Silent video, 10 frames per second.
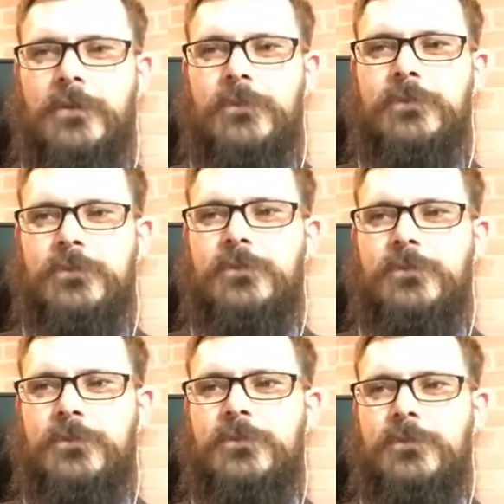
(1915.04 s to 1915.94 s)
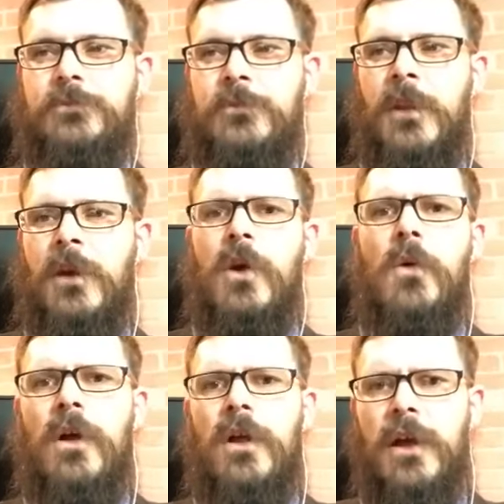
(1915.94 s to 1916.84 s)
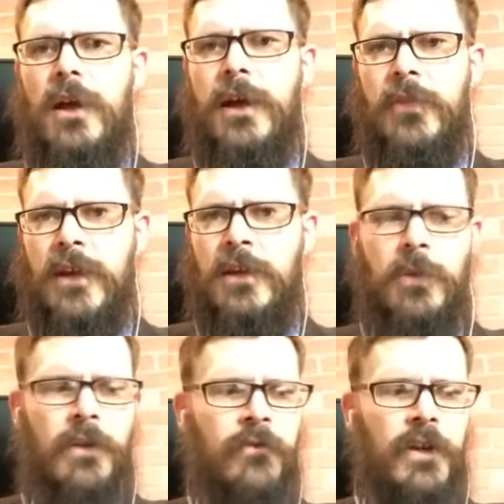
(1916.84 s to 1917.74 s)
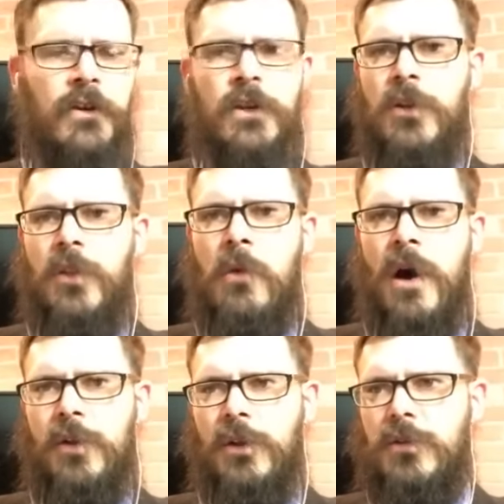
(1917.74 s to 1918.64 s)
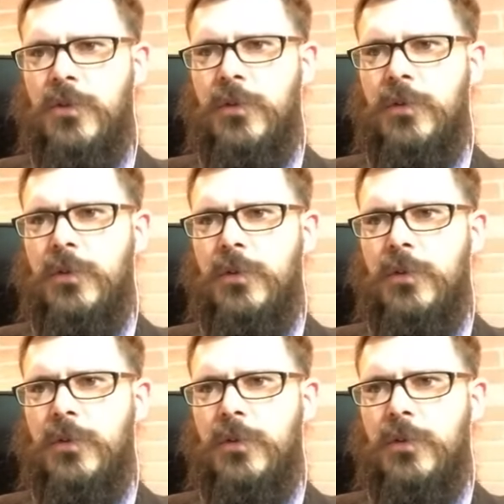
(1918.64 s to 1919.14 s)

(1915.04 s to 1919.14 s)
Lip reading: Right. Well, and that could be figured into the modeling too.